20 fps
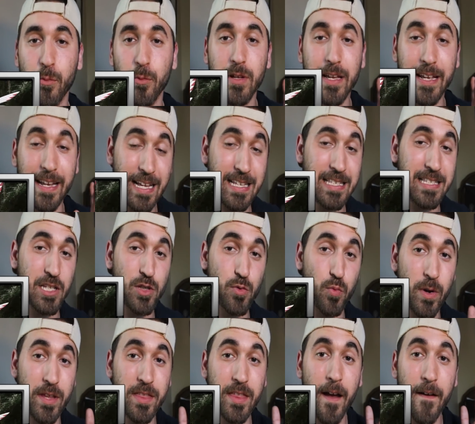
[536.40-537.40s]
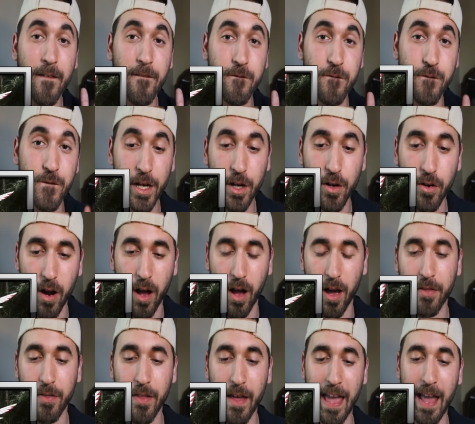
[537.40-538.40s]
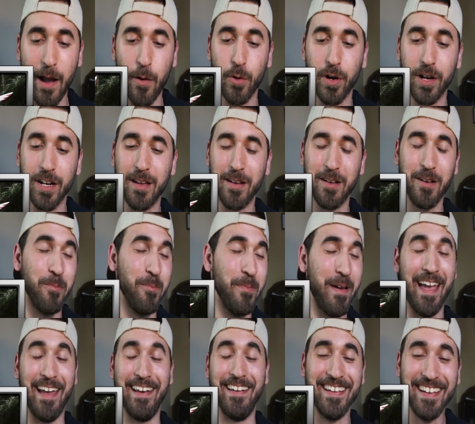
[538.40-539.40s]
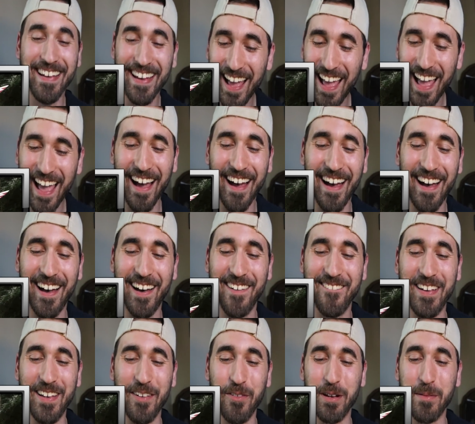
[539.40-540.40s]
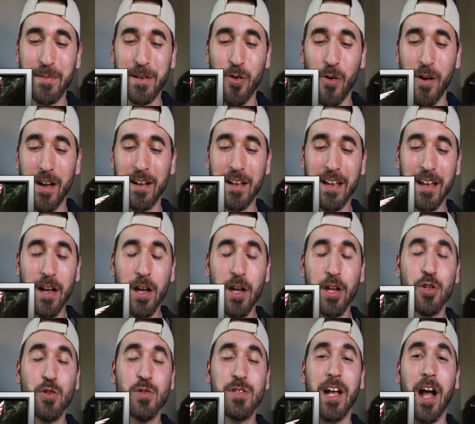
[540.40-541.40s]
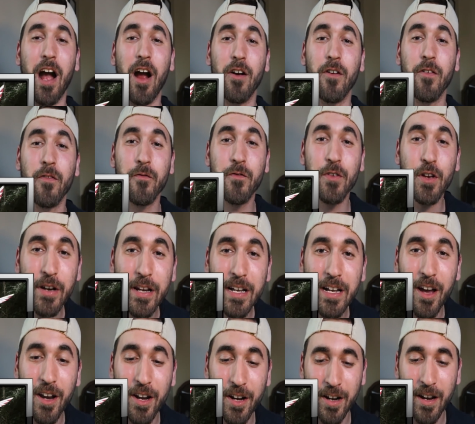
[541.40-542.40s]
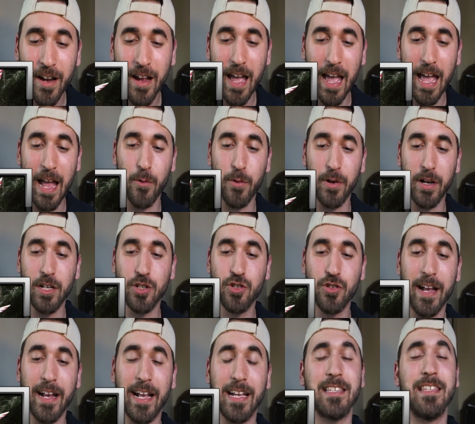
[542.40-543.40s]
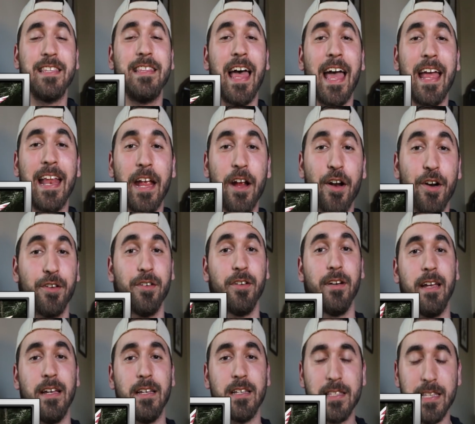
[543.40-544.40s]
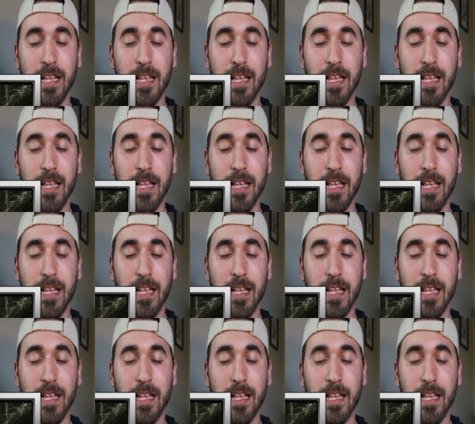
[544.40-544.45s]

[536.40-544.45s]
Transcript: against us with Vigoroth, and we're gonna and we're gonna be going using our Fury Cutter, and we're gonna try to get to that Aerial Ace.